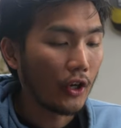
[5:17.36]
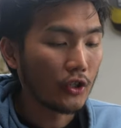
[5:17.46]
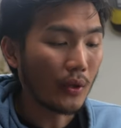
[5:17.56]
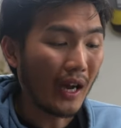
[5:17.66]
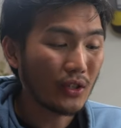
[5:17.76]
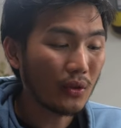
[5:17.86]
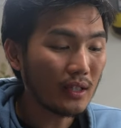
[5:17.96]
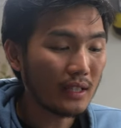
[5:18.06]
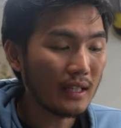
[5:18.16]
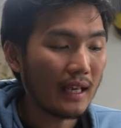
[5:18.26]
So as you
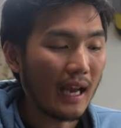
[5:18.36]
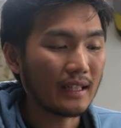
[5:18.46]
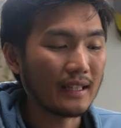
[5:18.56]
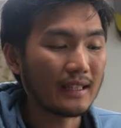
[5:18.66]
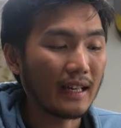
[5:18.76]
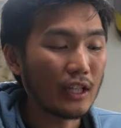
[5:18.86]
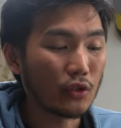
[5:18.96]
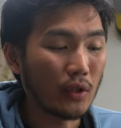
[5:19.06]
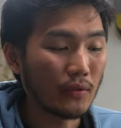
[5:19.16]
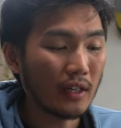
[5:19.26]
can see, it has this tiny
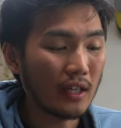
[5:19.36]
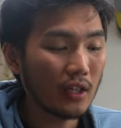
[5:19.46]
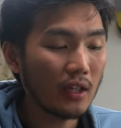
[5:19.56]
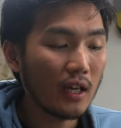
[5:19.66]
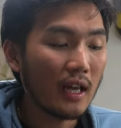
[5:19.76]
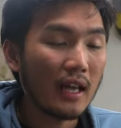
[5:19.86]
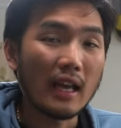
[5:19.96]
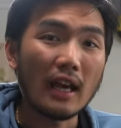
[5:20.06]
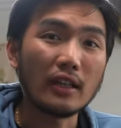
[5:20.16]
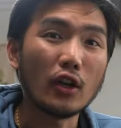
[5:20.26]
screen right here,
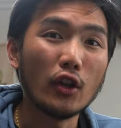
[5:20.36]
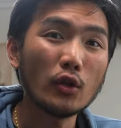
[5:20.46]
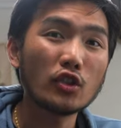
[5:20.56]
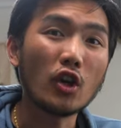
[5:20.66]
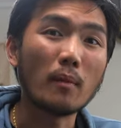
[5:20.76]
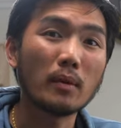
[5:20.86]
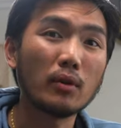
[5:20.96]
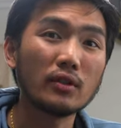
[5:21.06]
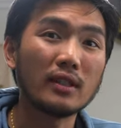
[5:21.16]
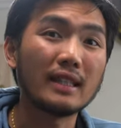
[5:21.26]
and although it's
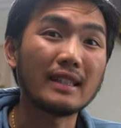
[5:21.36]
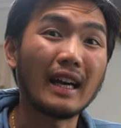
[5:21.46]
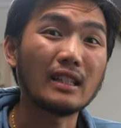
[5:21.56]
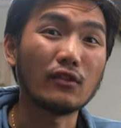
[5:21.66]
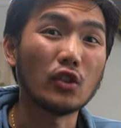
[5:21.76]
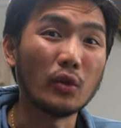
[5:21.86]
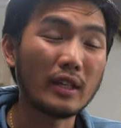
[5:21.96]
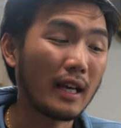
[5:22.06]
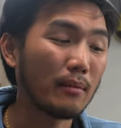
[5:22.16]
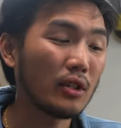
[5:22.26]
comparable to the size of
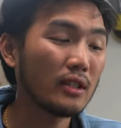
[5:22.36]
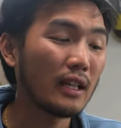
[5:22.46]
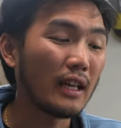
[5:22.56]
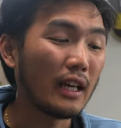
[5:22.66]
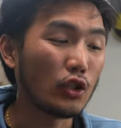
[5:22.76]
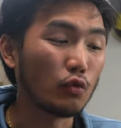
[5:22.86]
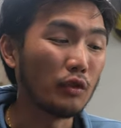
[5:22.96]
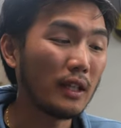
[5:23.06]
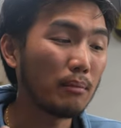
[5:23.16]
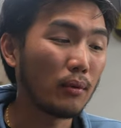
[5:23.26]
Sony cameras, it's
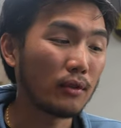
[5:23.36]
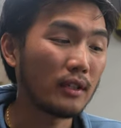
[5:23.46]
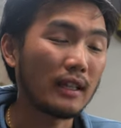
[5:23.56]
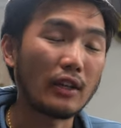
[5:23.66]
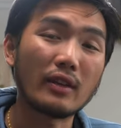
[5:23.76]
really important that